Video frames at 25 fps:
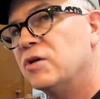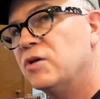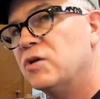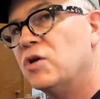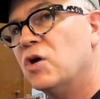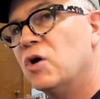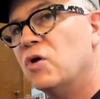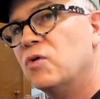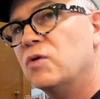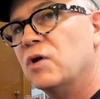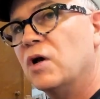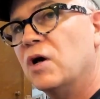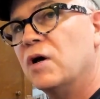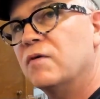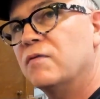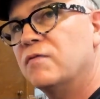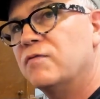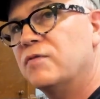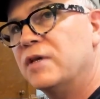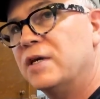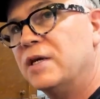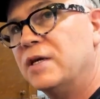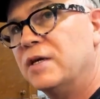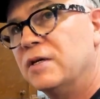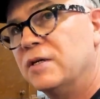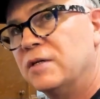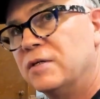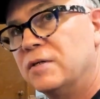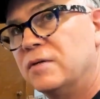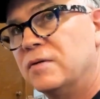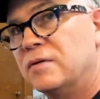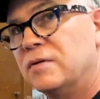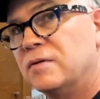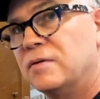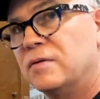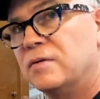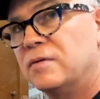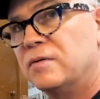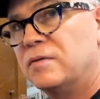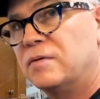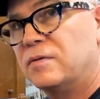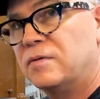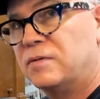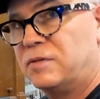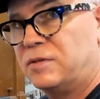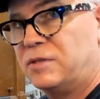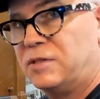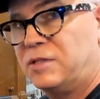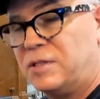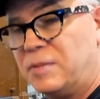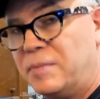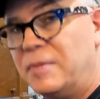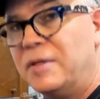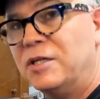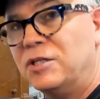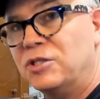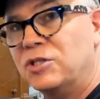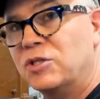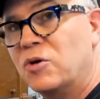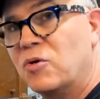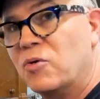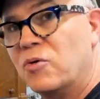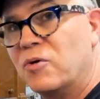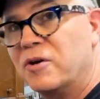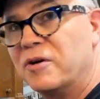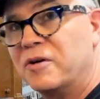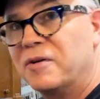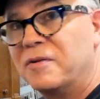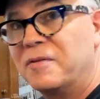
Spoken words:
note of the diminished chord.